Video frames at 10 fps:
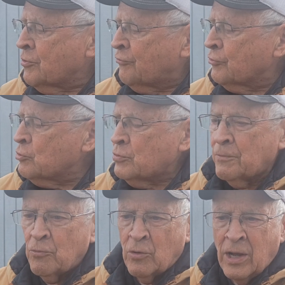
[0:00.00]
the fruit
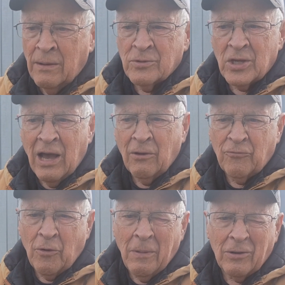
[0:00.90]
comes
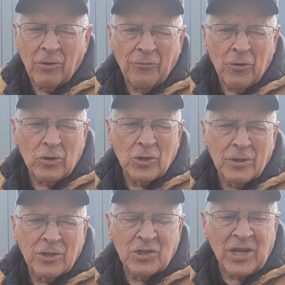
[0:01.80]
out for about the
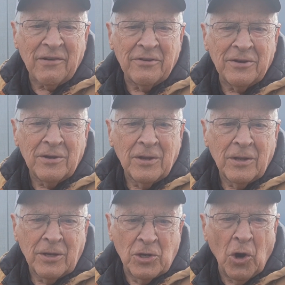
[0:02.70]
first seven
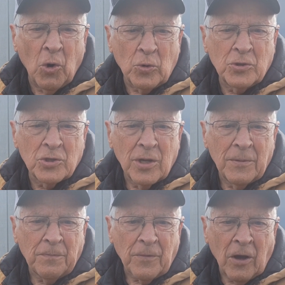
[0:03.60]
nodes
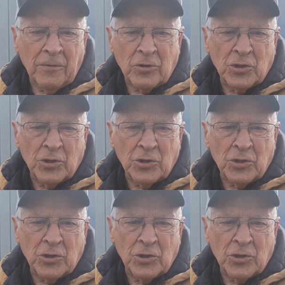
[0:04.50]
on the